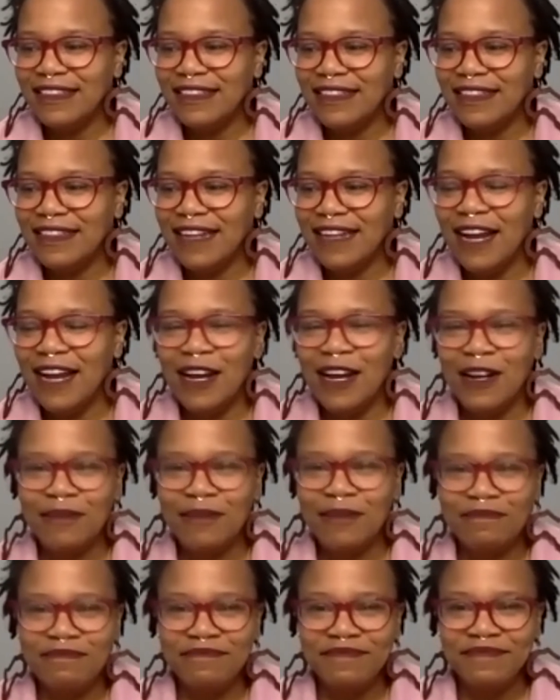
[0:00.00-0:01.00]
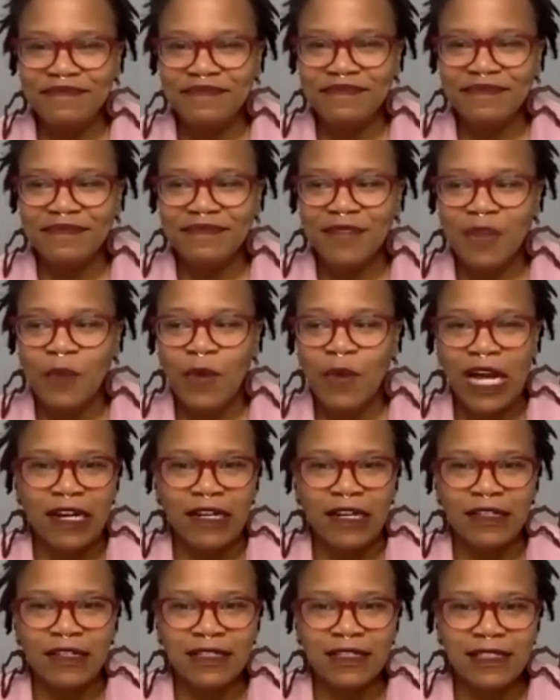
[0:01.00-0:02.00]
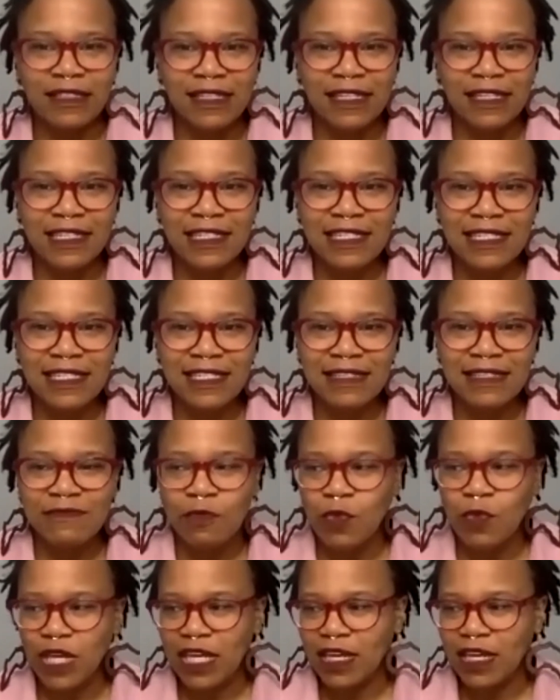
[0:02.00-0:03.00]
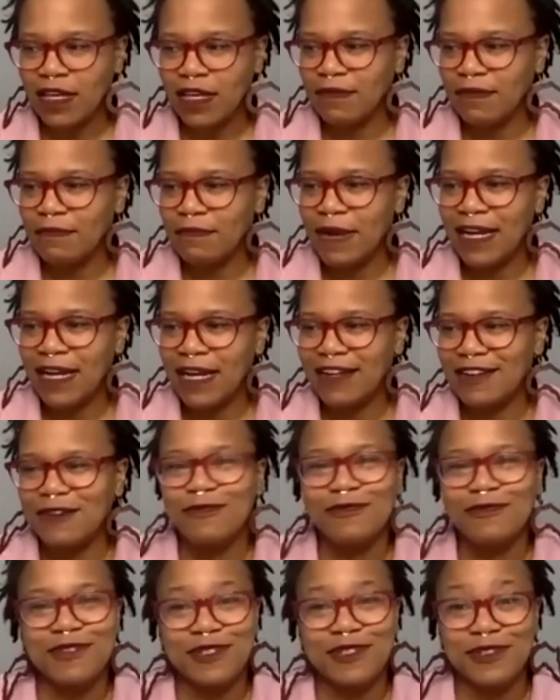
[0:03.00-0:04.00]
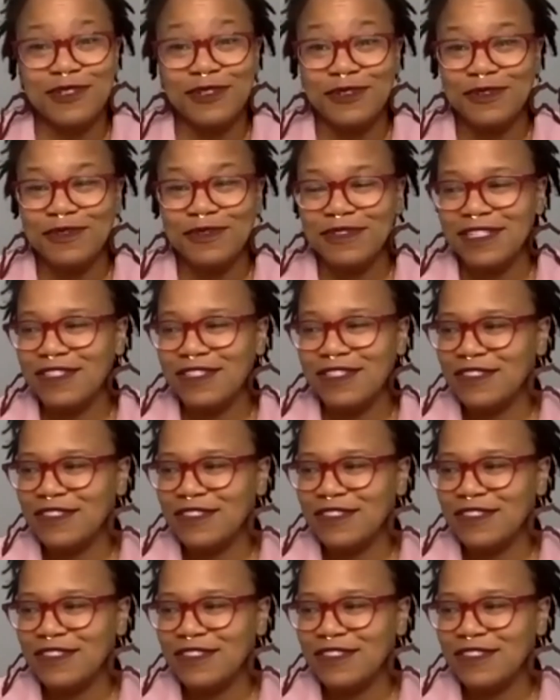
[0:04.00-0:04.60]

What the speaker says: Um, well, this week my go-to, these